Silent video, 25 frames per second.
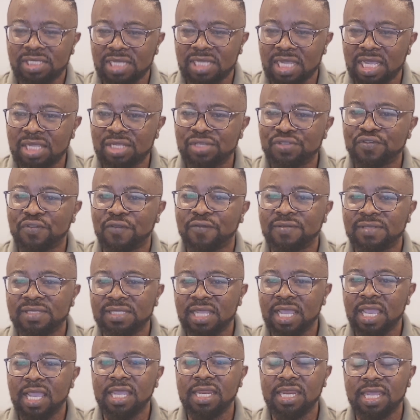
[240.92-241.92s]
chance of
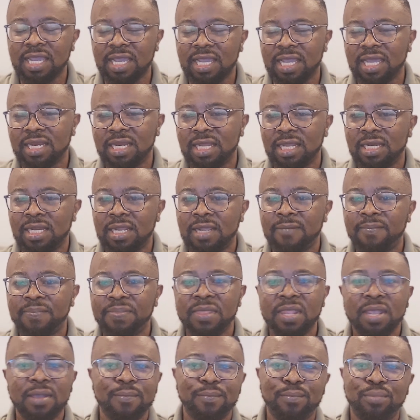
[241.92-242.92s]
staying in Canada
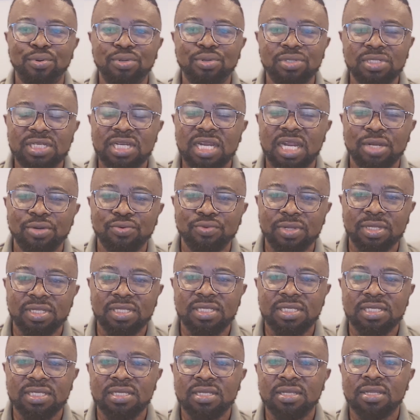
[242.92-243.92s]

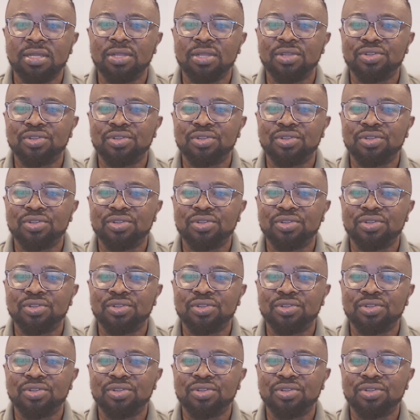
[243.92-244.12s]
postgraduate